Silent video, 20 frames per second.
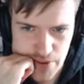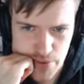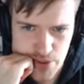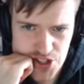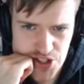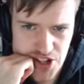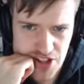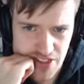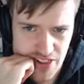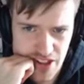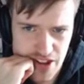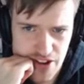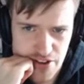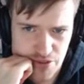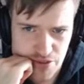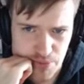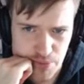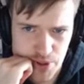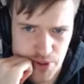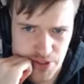I would have said
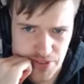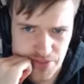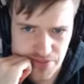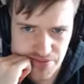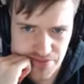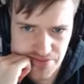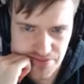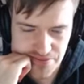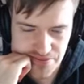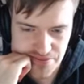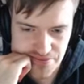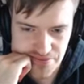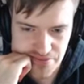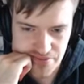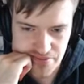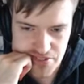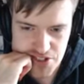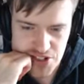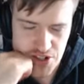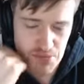left, but
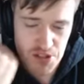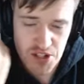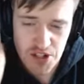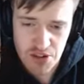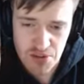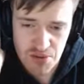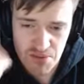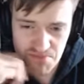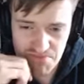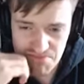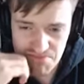it's up to you.